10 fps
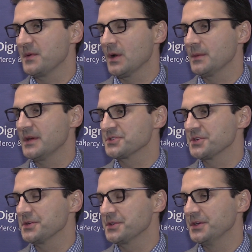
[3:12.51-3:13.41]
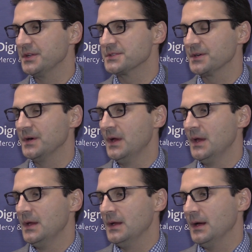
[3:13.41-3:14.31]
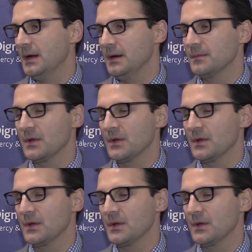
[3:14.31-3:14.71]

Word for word: You want to make sure you're good. So, um,